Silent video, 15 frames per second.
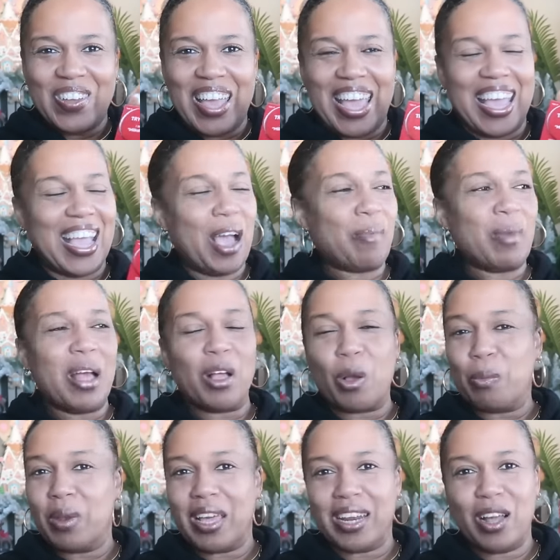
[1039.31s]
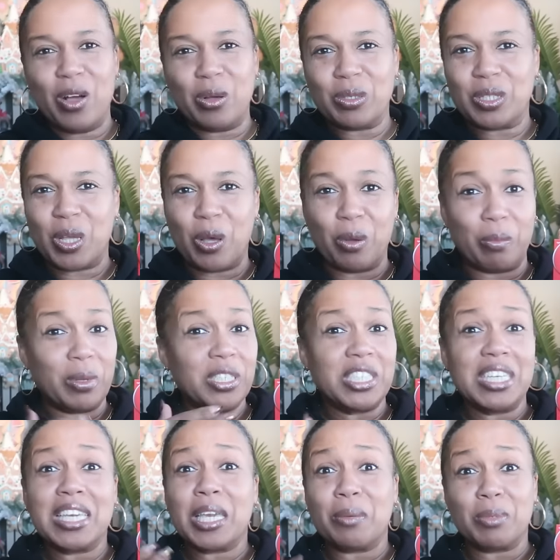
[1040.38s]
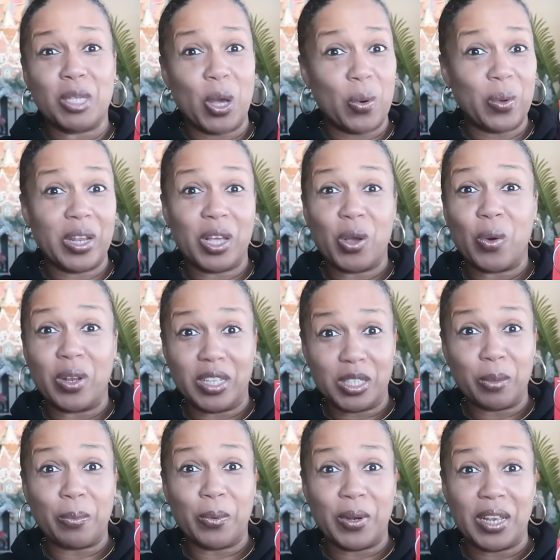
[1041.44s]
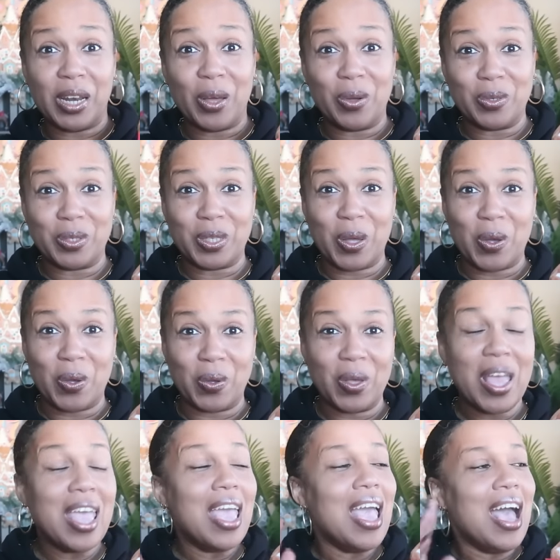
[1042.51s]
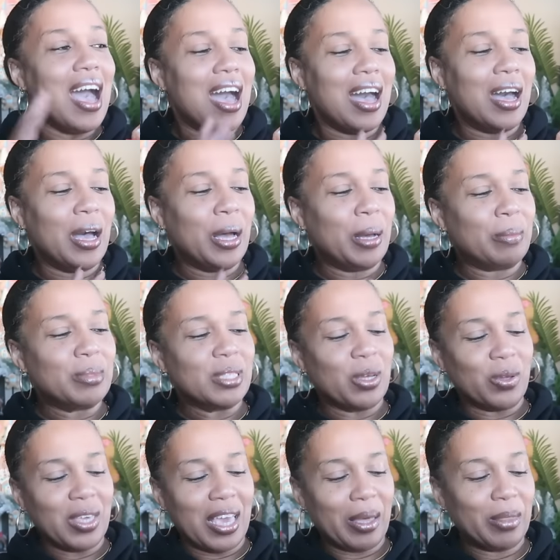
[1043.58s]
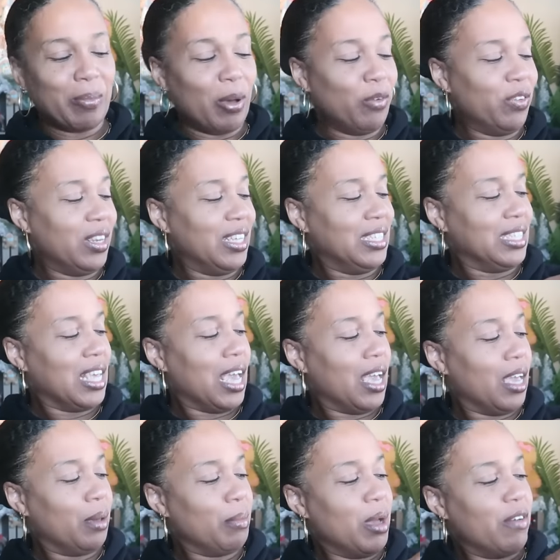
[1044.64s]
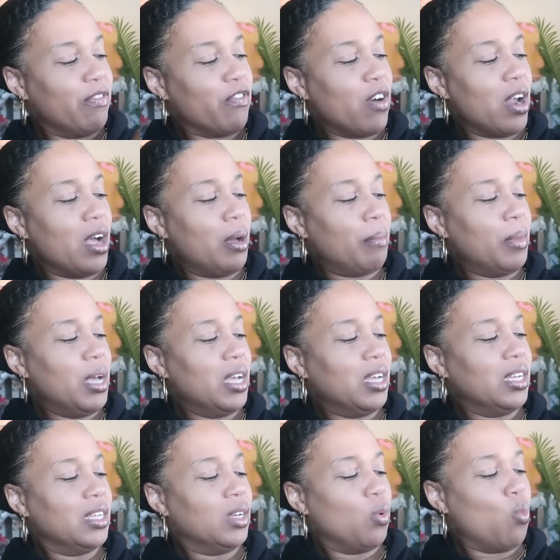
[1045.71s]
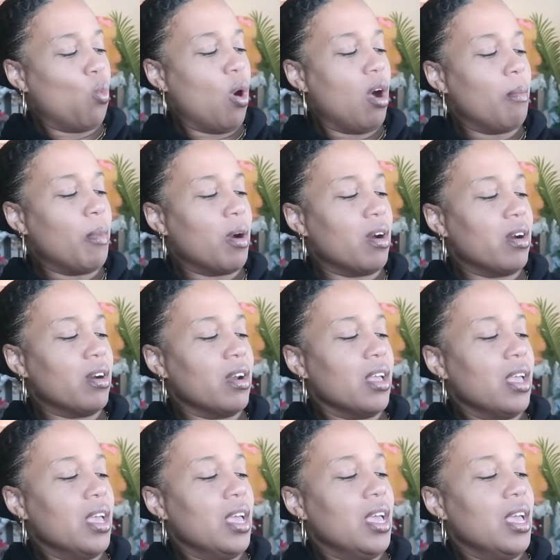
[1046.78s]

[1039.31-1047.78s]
Okay, I'm not gonna play the whole song, but she keeps going and going. It's a pretty long song. Um, so yeah, both of these came from Walmart.